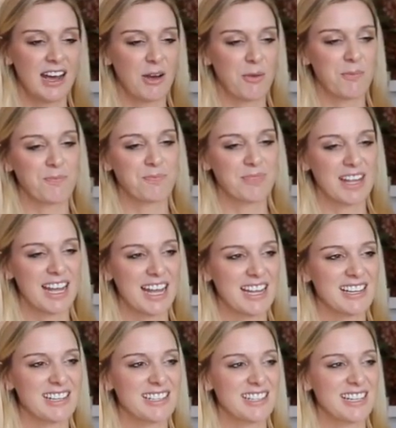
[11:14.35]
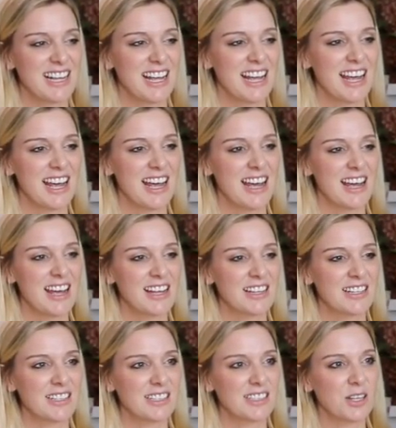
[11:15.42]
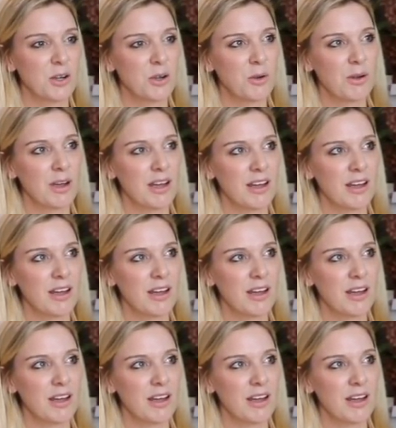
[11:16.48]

um, and so